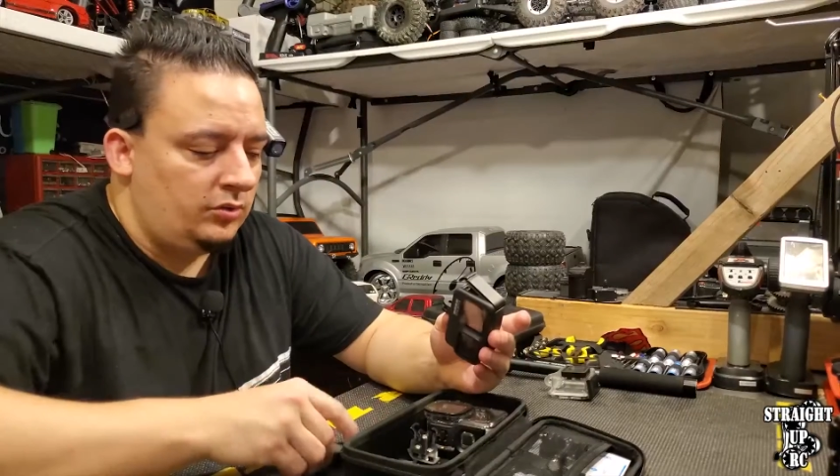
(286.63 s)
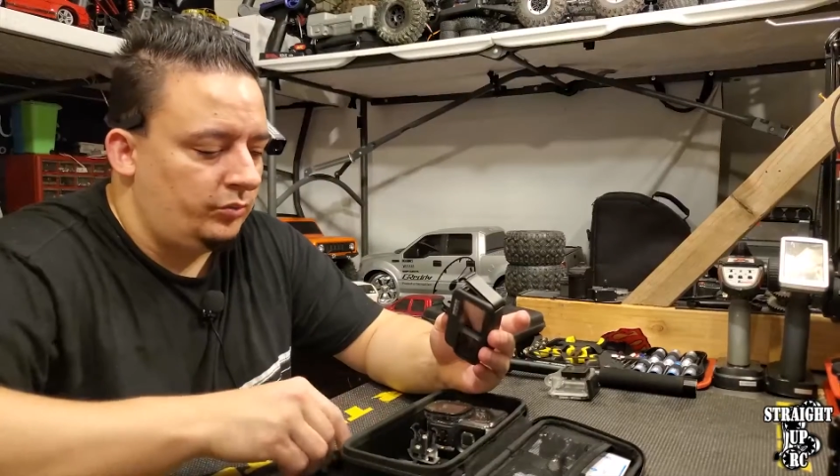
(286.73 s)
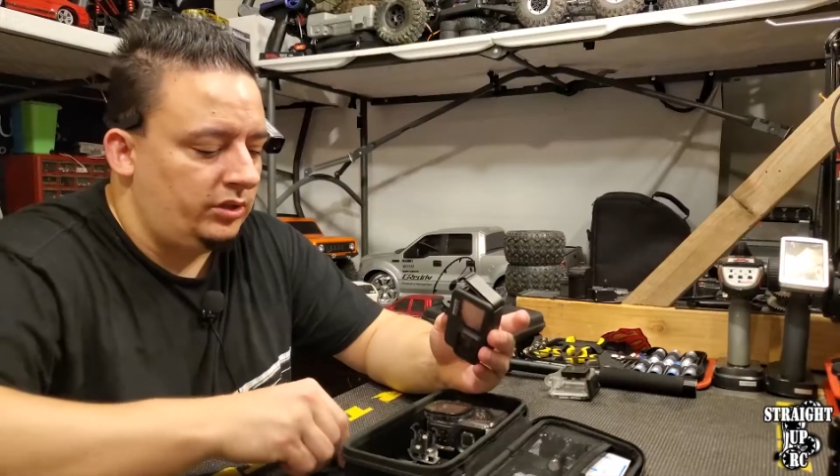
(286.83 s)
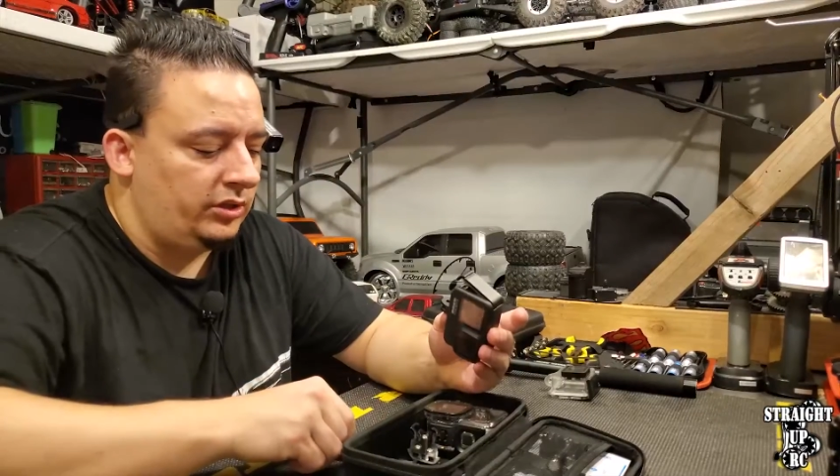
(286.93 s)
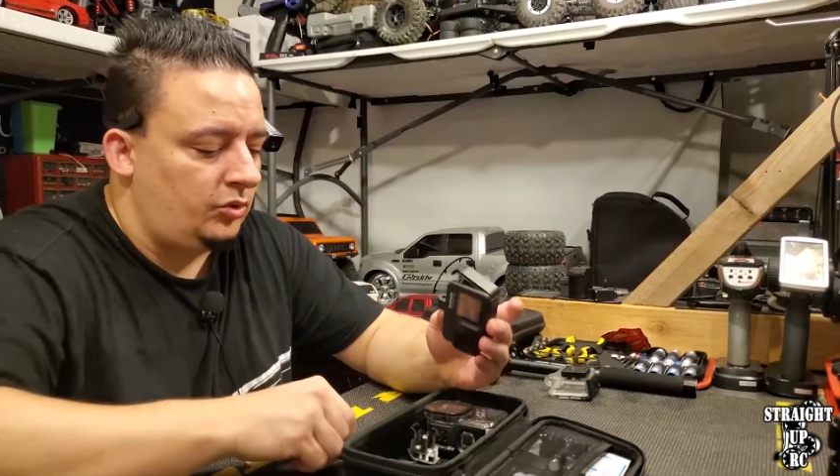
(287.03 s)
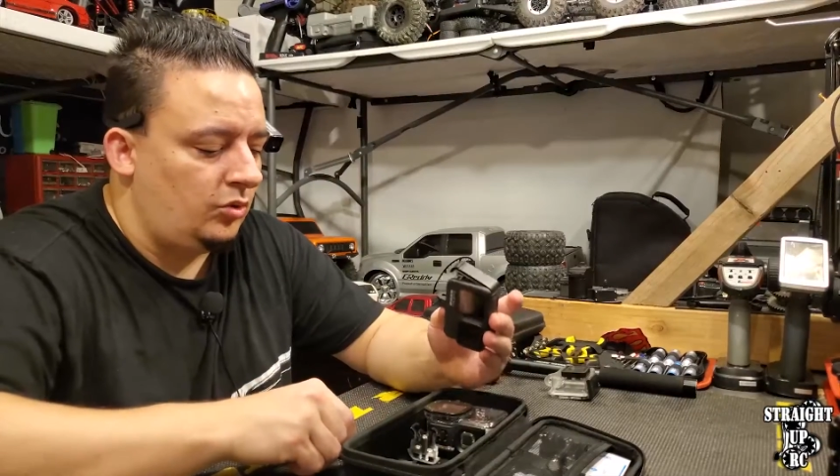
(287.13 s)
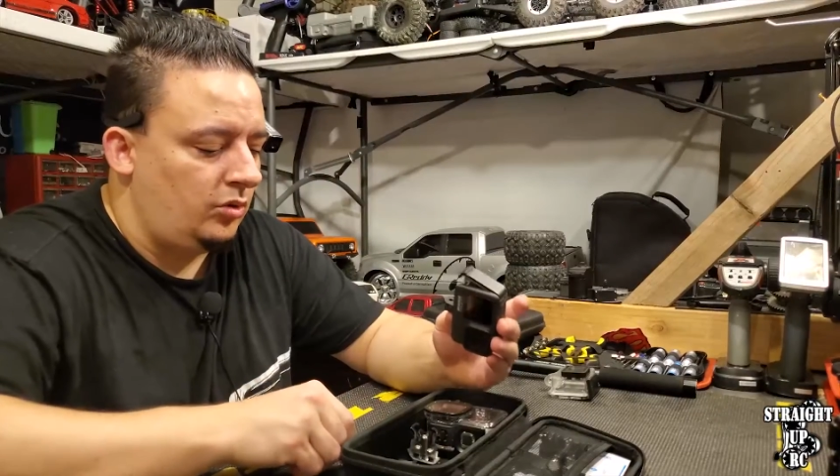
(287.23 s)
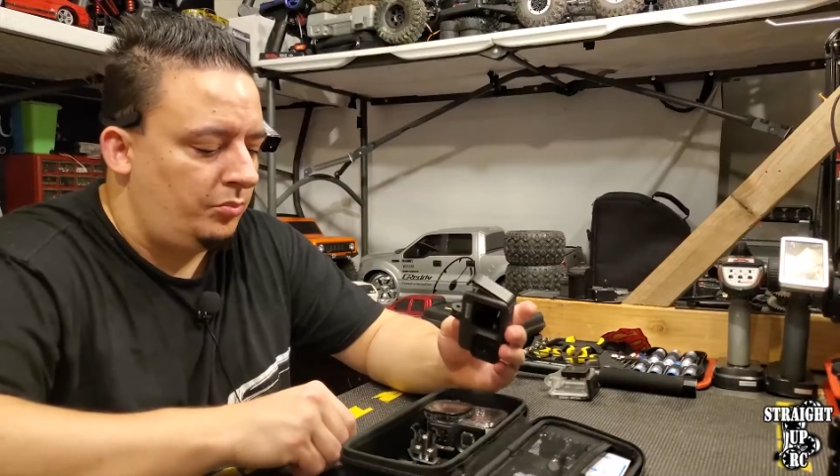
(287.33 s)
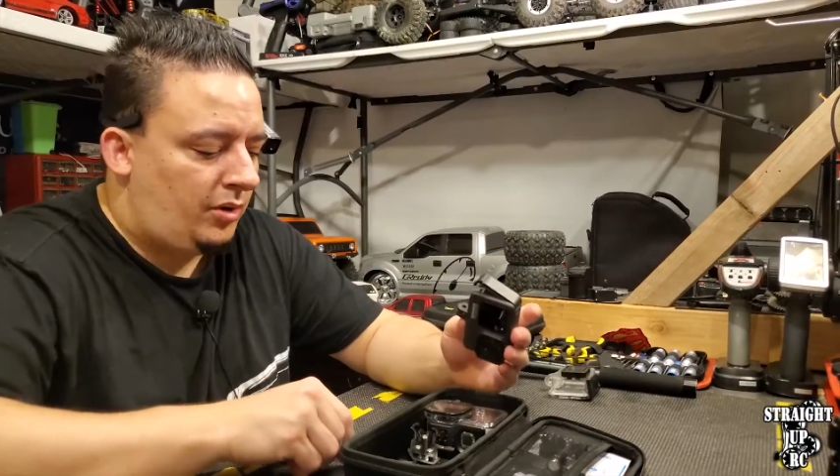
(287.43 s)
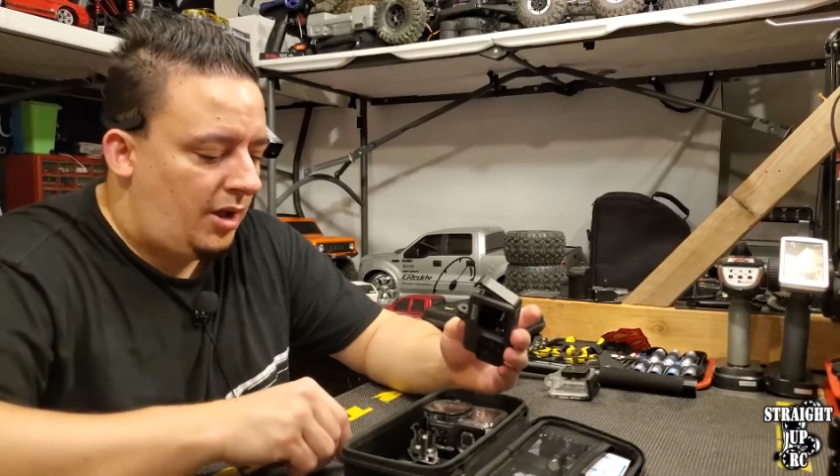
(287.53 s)
Really
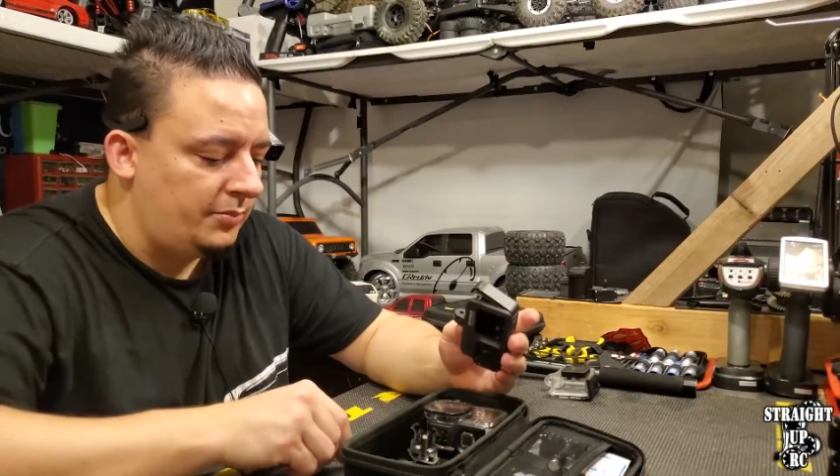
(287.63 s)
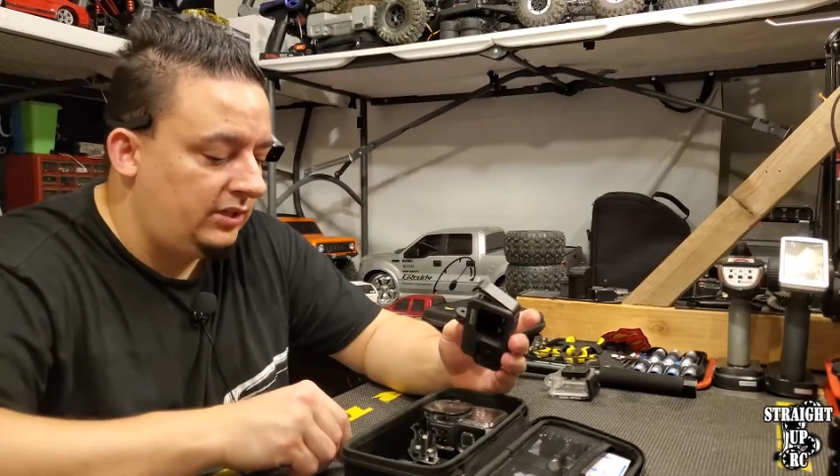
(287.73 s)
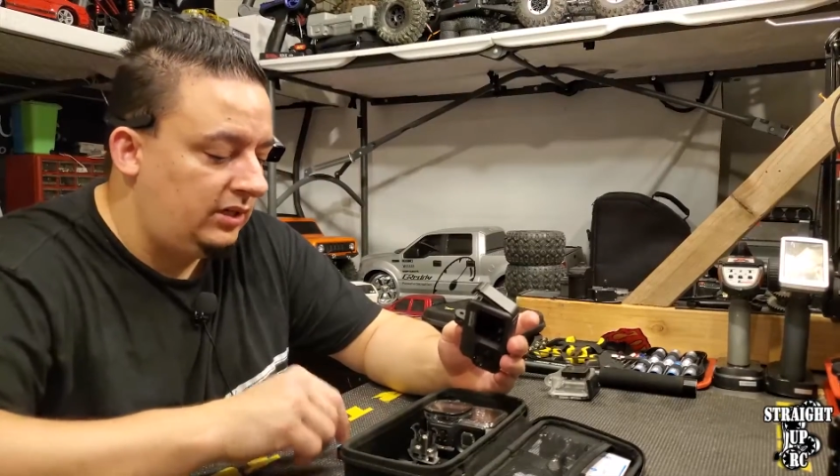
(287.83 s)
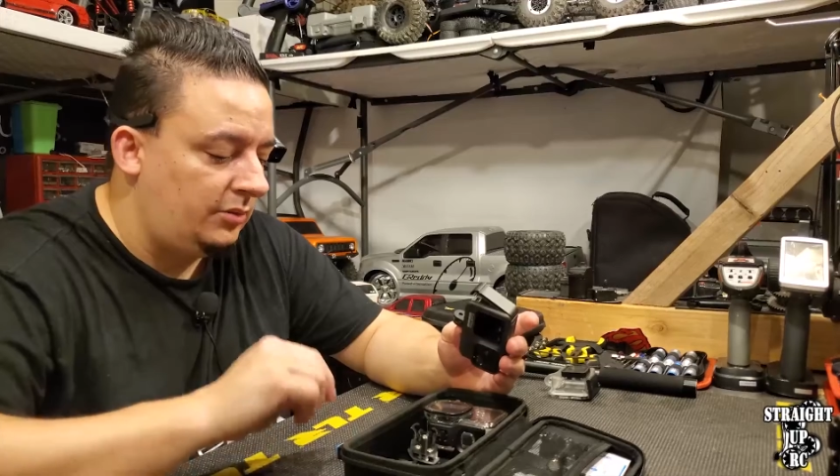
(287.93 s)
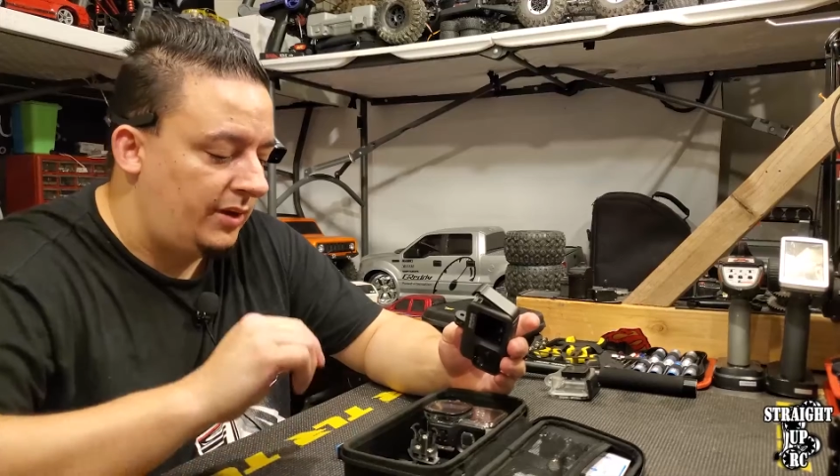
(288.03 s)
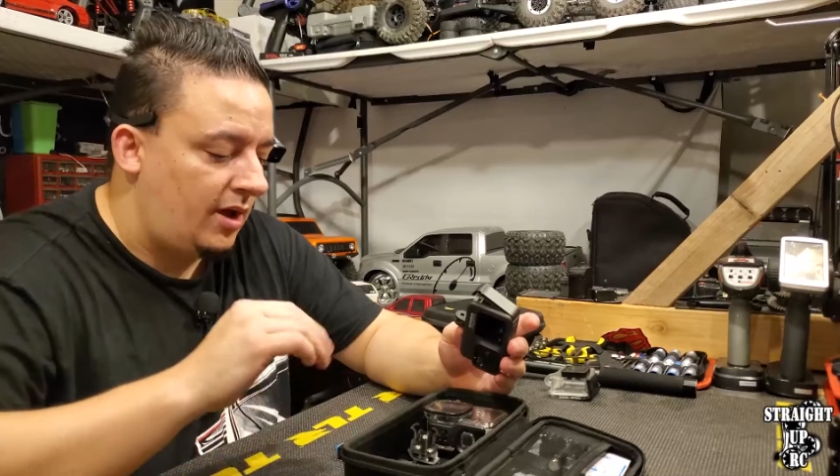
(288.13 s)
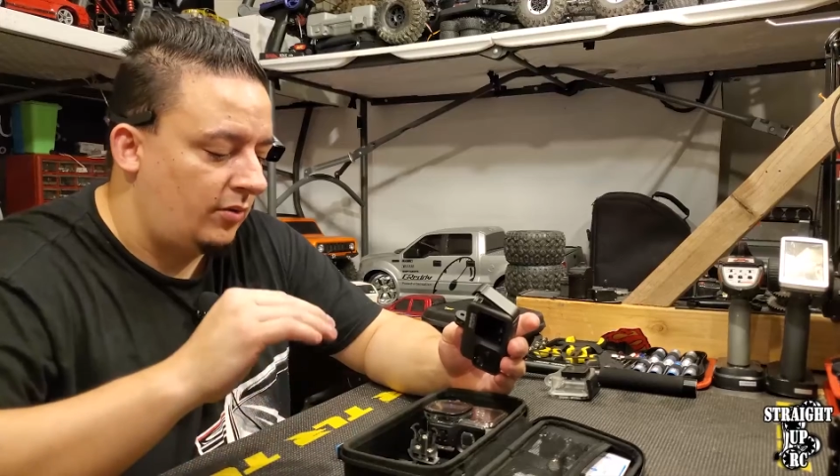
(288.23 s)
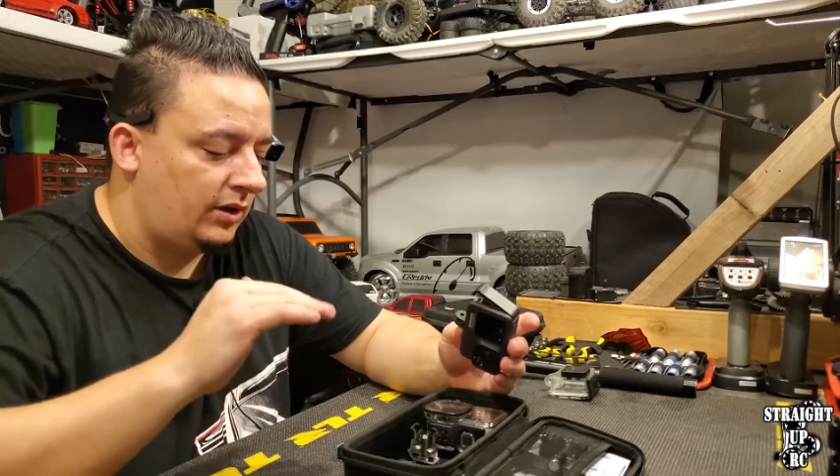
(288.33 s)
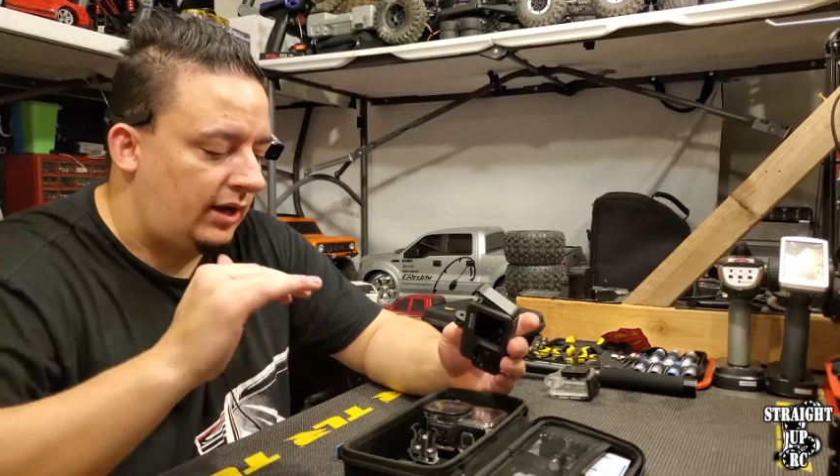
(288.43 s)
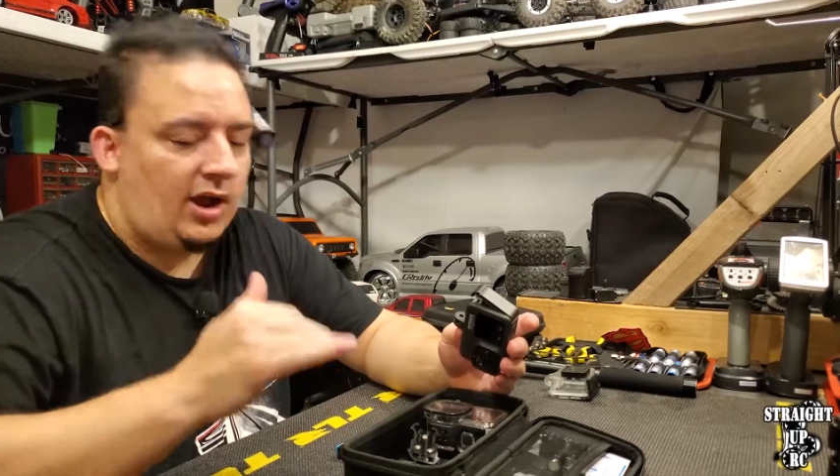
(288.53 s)
cool. Probably get
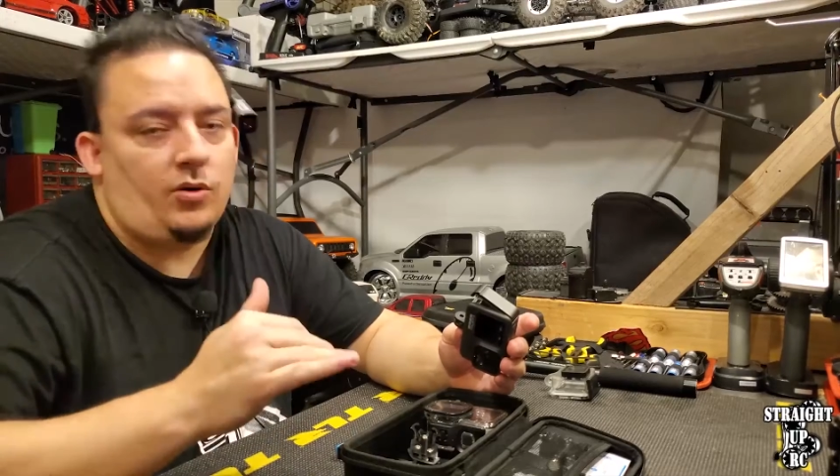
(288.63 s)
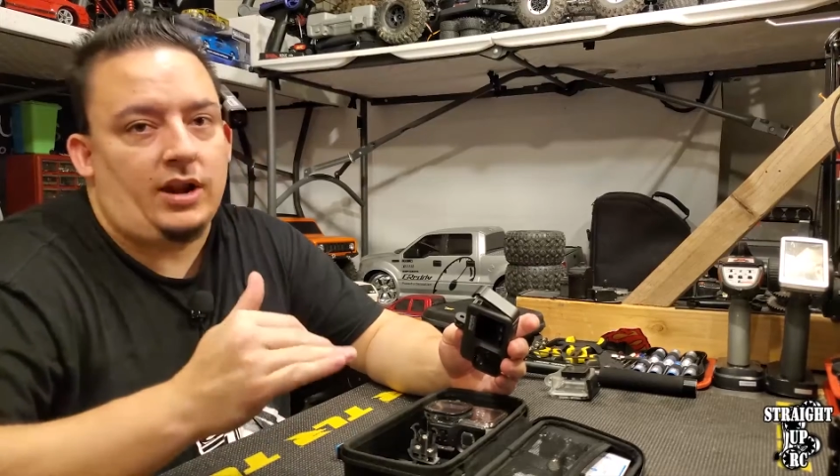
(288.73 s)
about an hour